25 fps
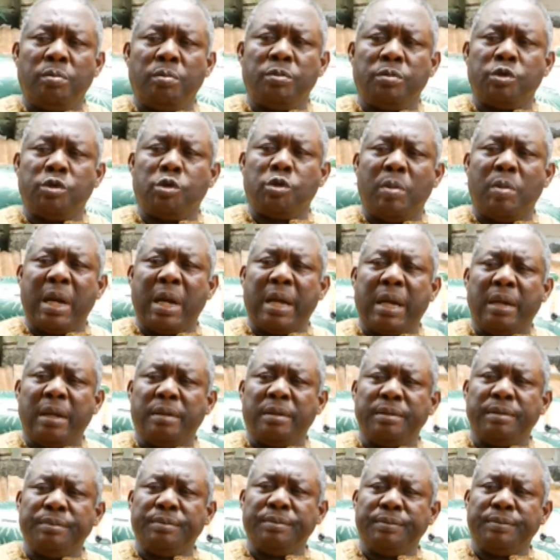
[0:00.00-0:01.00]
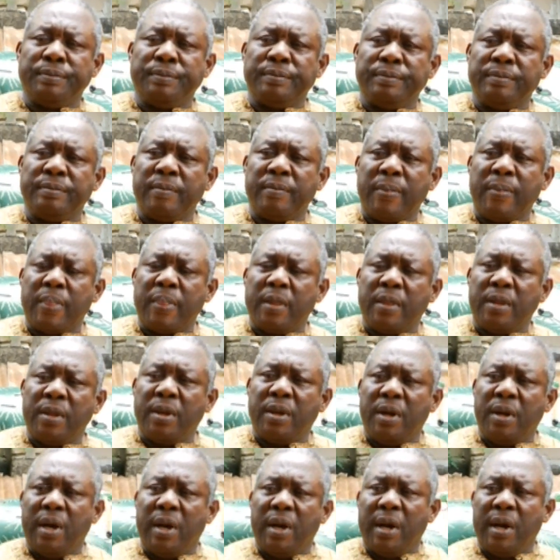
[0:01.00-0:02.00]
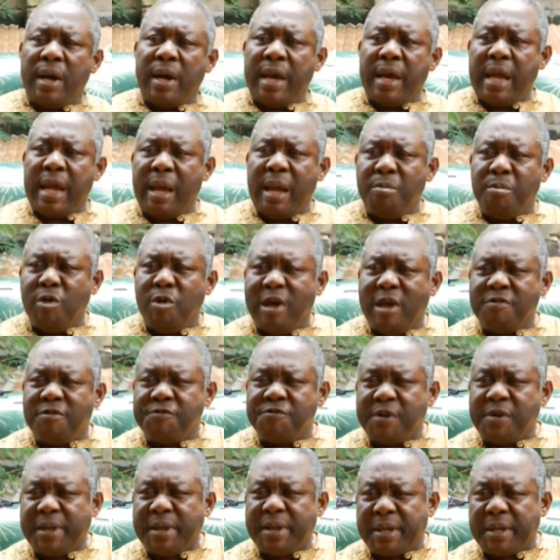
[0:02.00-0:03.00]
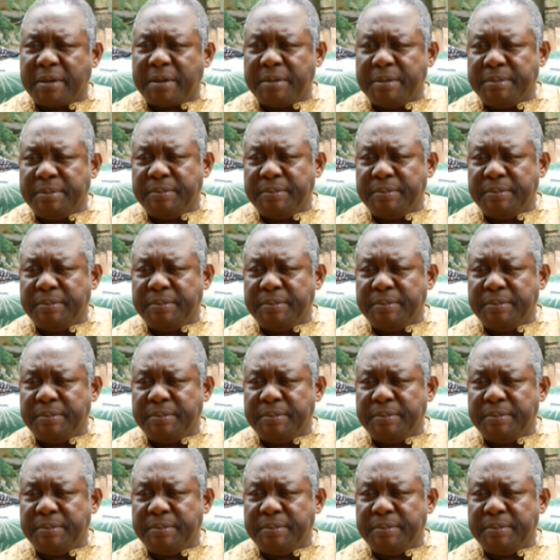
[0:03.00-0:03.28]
Sumaga, I'm your father,